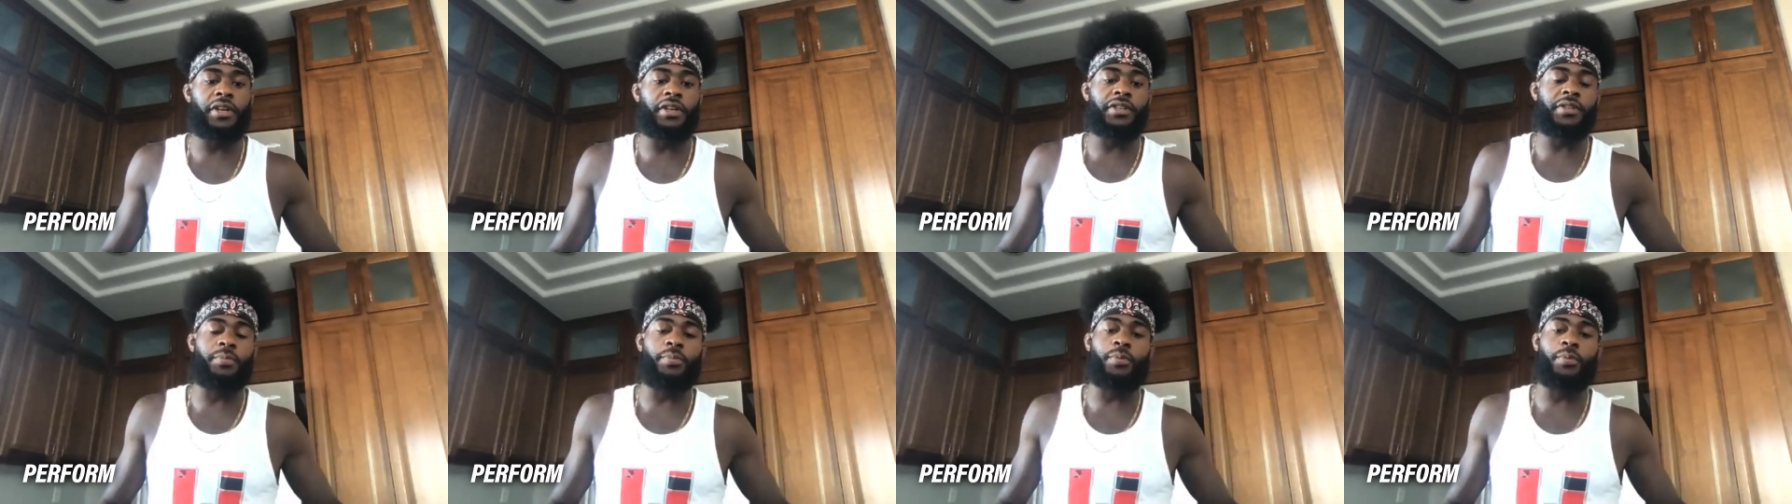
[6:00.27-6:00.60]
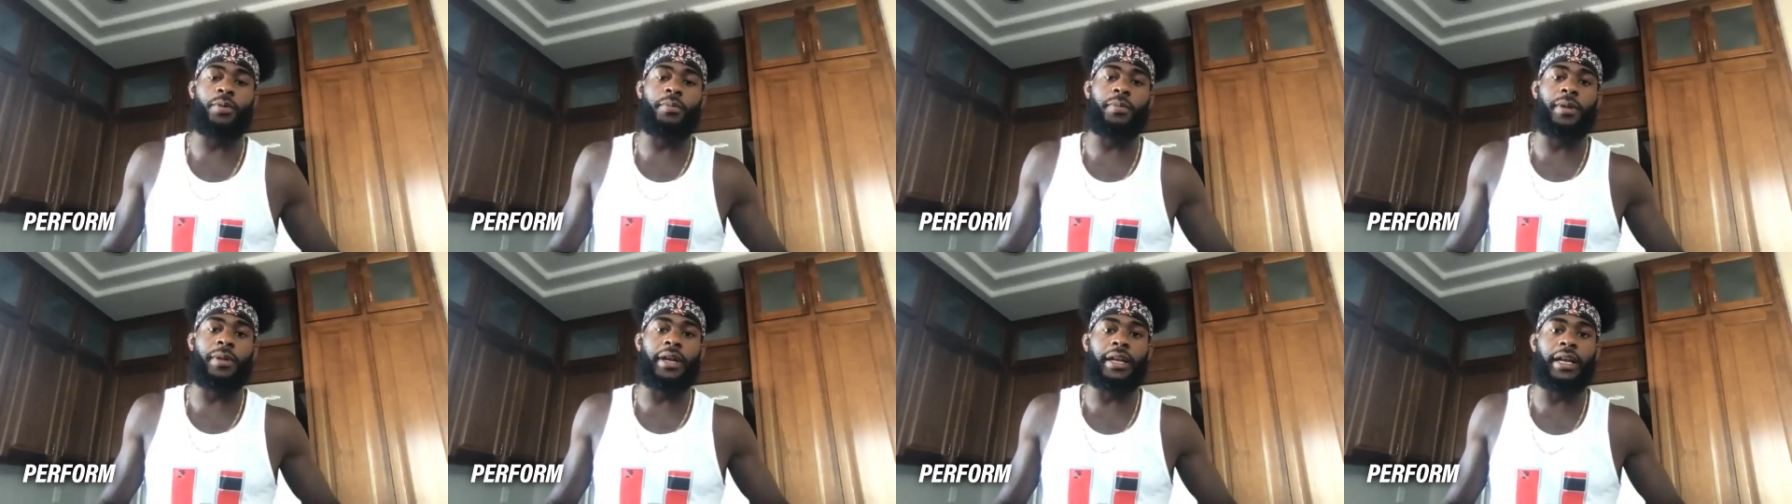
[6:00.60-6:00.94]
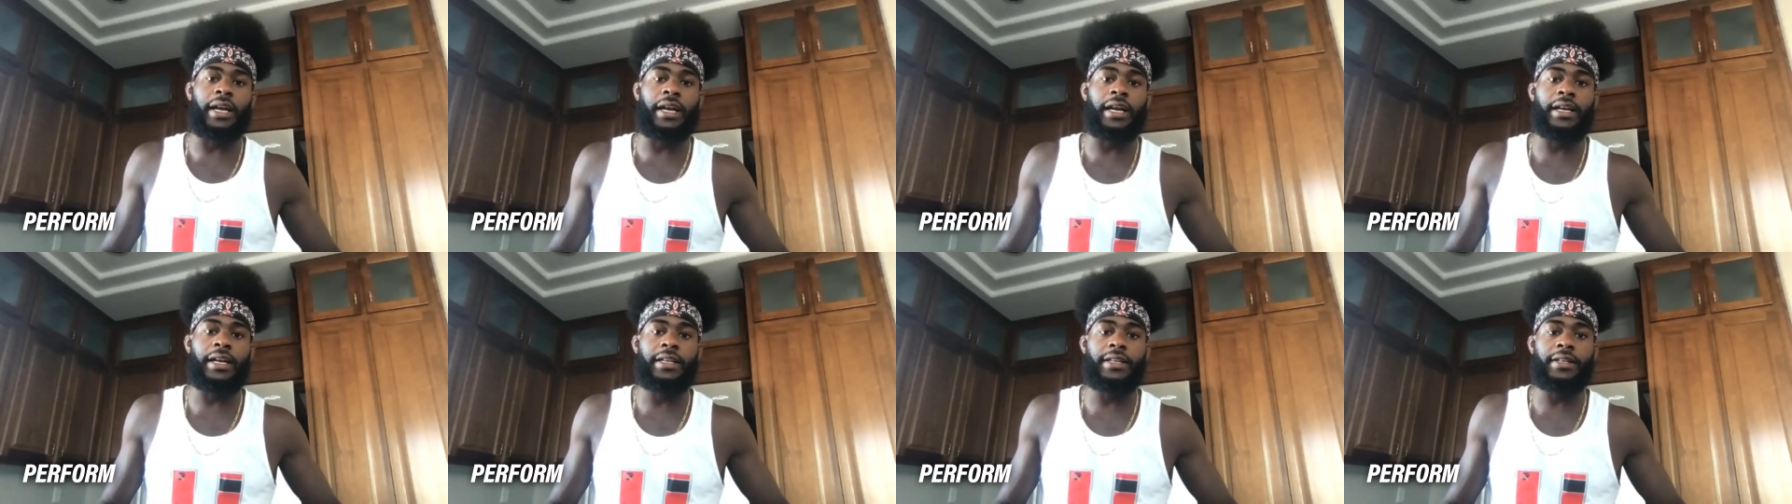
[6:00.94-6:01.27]
to support my
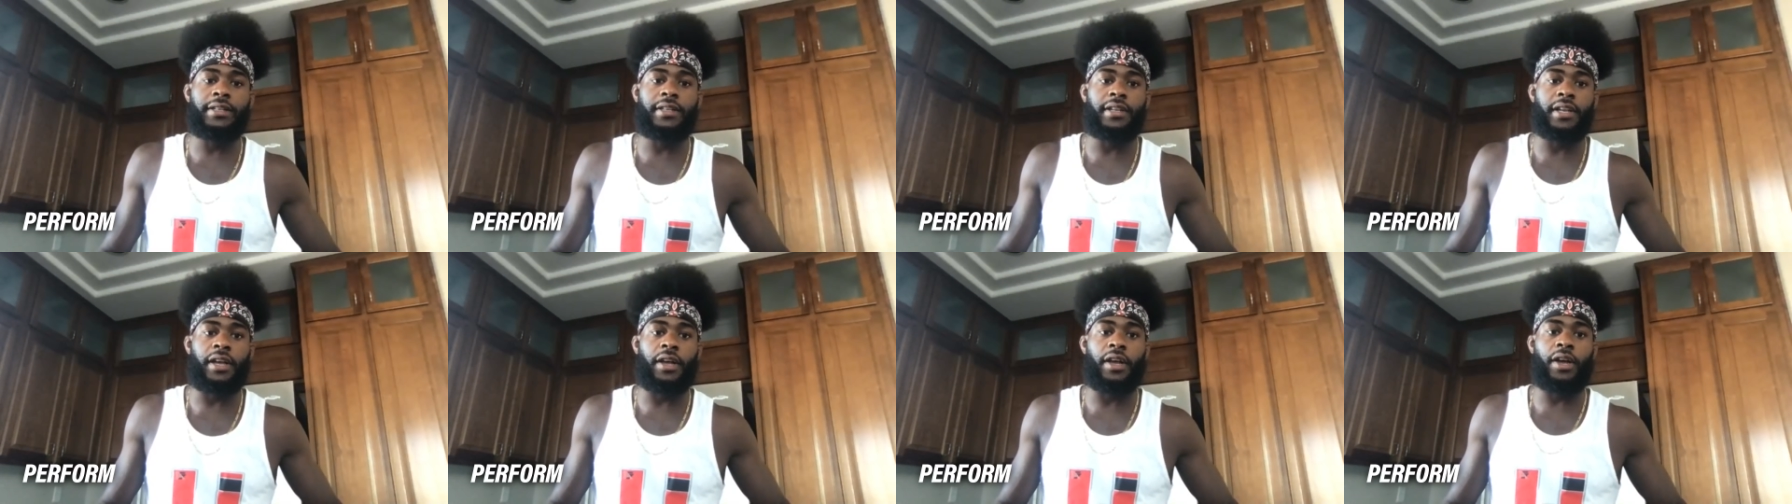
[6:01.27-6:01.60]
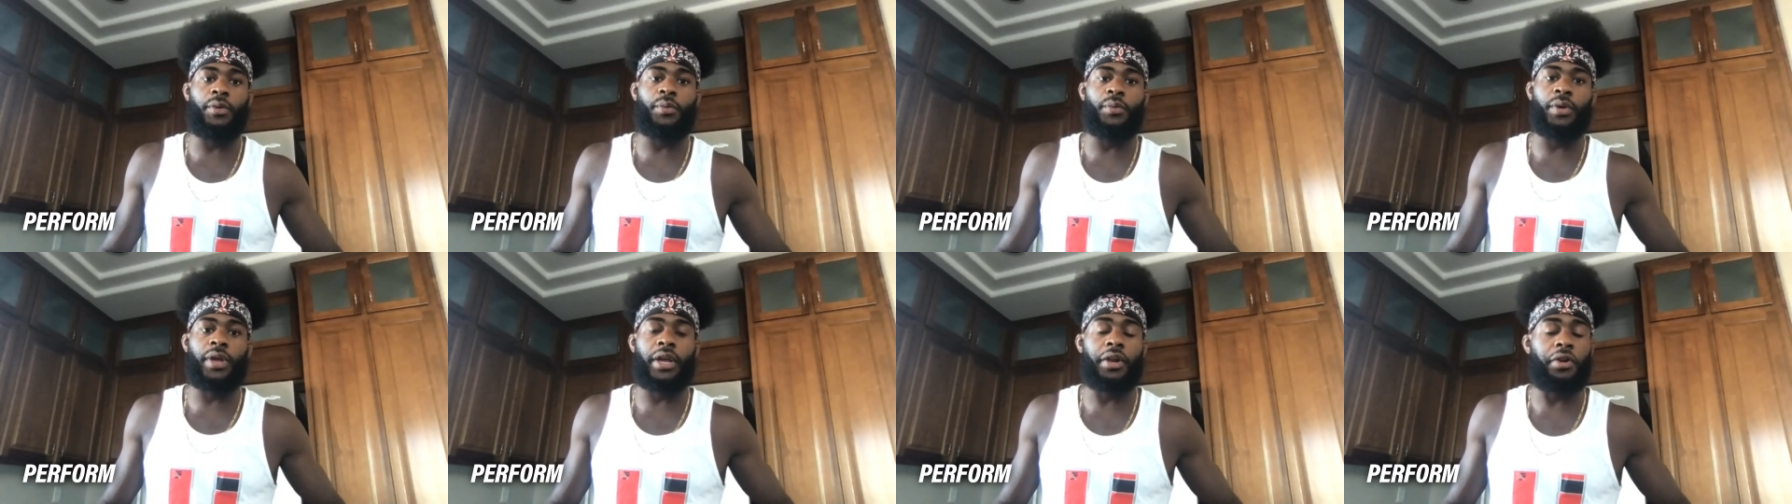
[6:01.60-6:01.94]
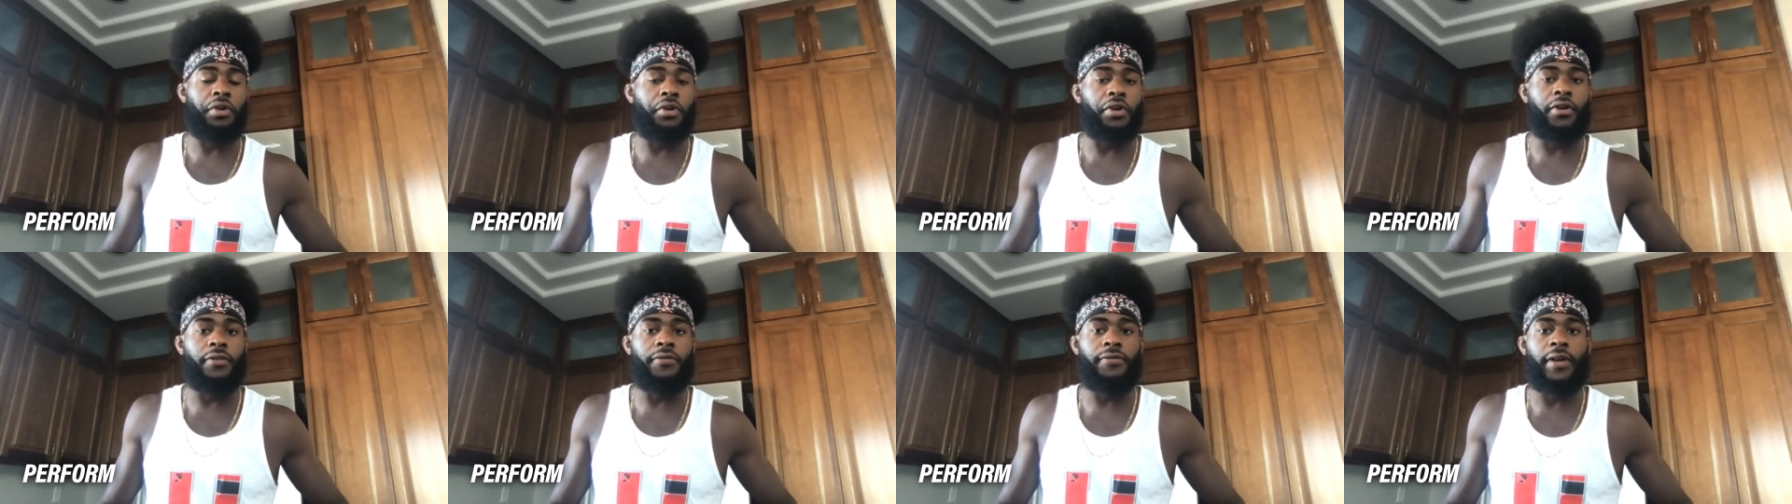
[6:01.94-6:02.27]
guys. We got a
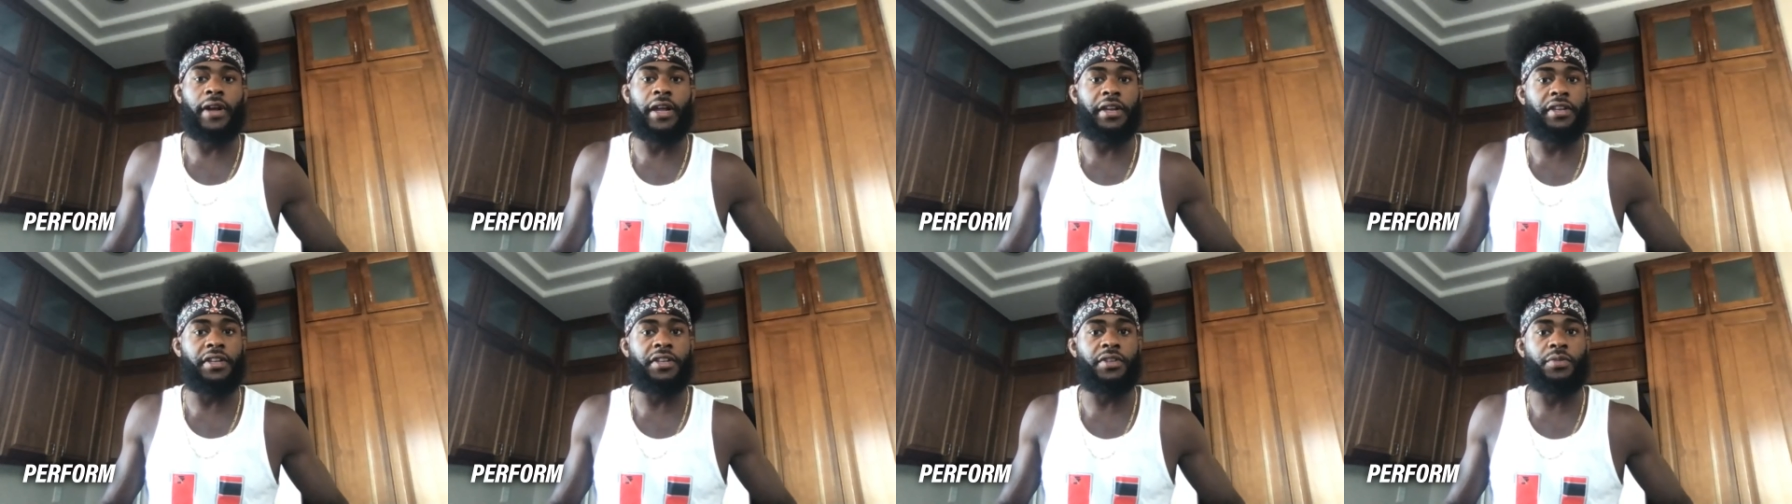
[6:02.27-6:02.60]
girl fighting this